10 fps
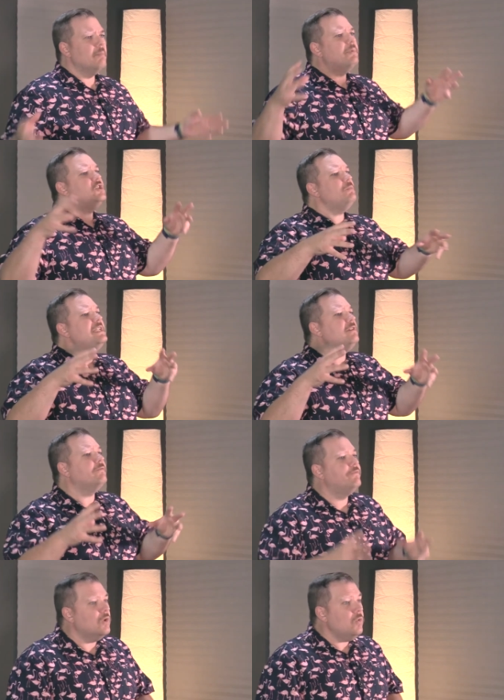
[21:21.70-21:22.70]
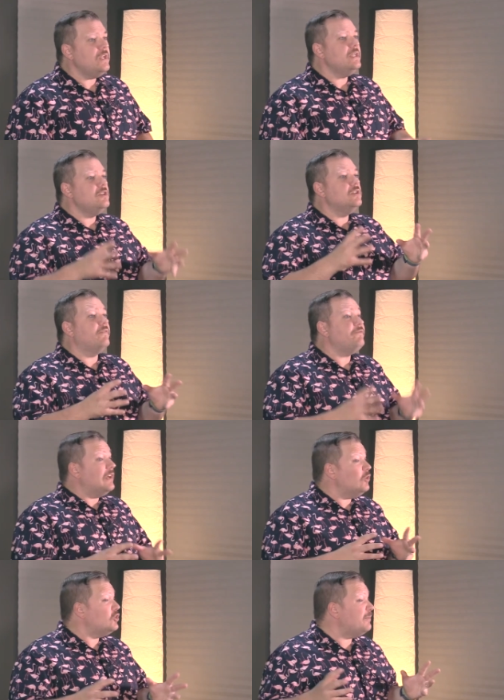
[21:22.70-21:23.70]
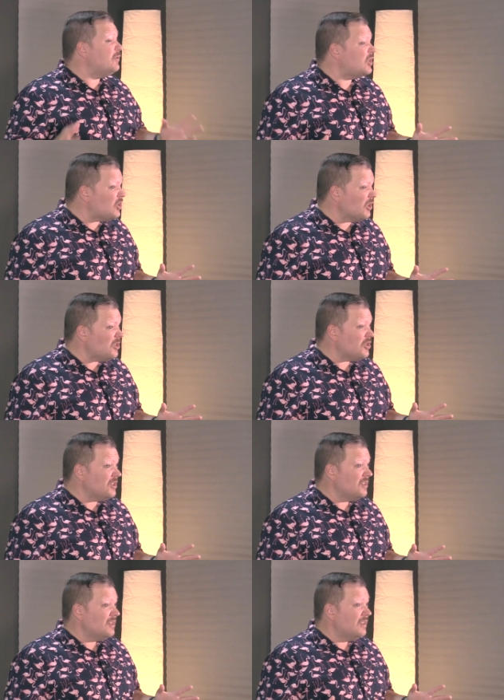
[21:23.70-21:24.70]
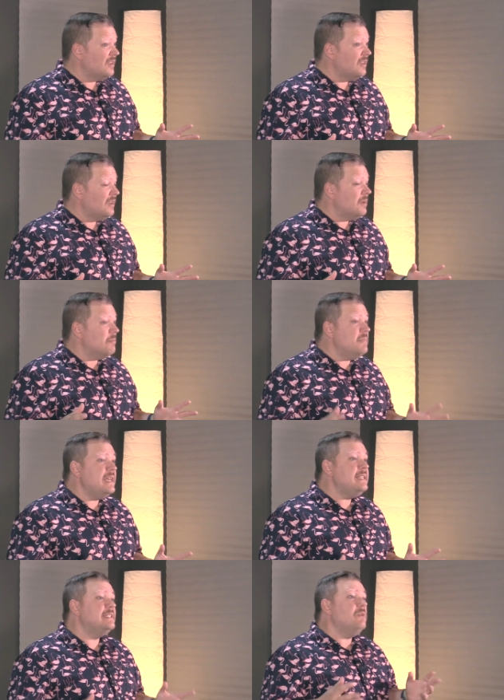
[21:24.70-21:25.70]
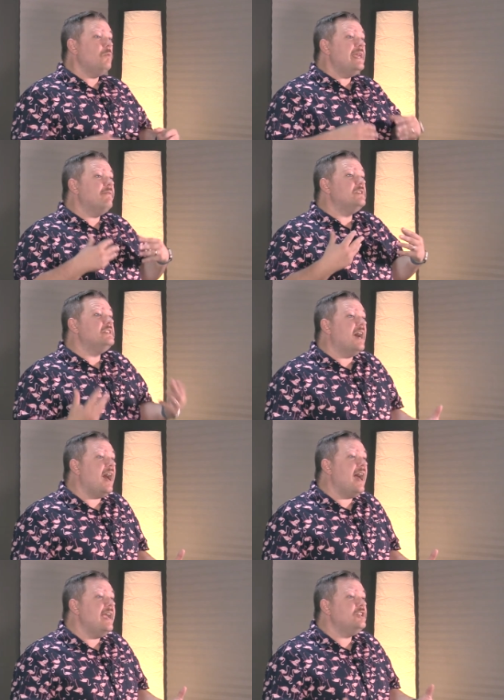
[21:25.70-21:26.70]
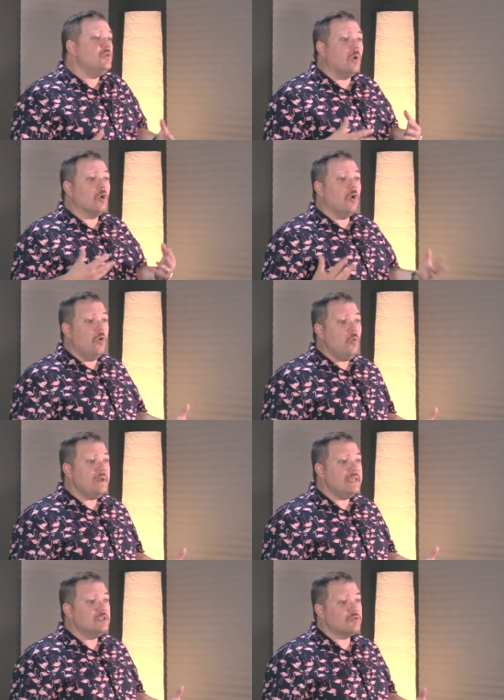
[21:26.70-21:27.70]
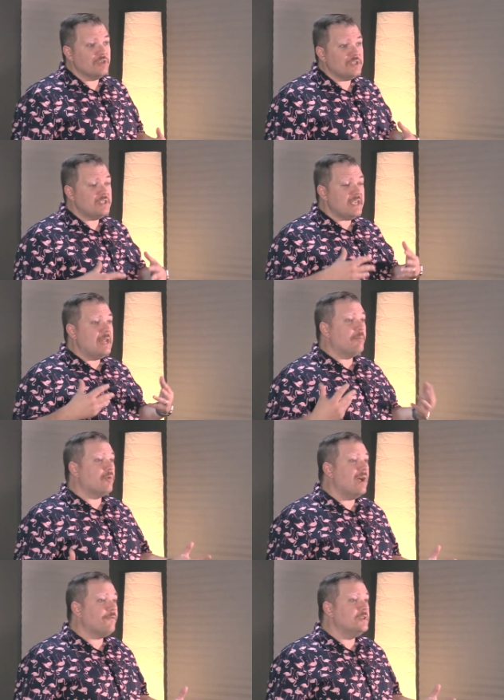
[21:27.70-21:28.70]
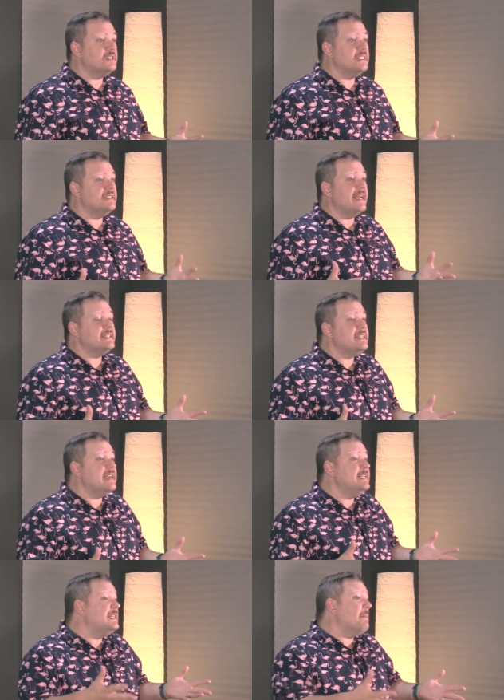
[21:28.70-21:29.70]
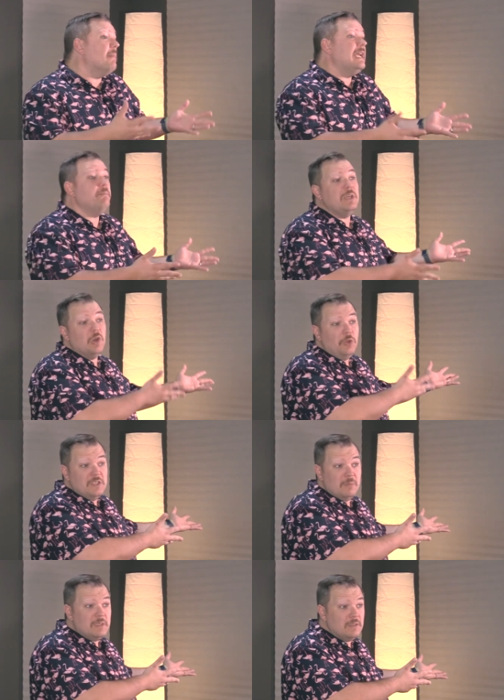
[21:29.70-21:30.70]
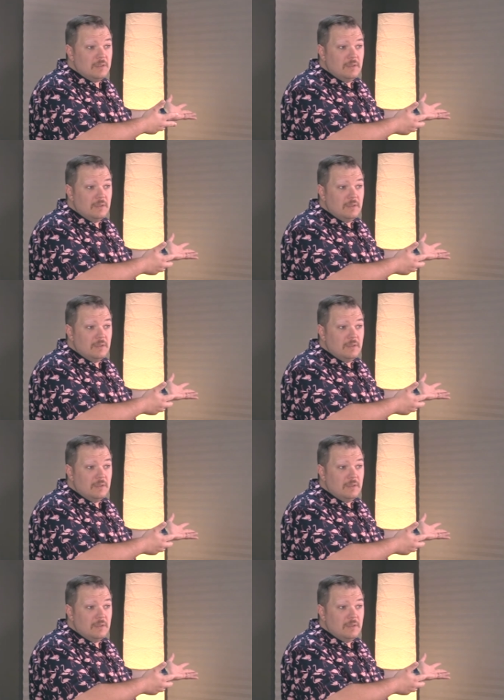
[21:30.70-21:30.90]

But to be devoted to the fellowship of the church means that we have died to our own interests and preferences as things that might be ultimate.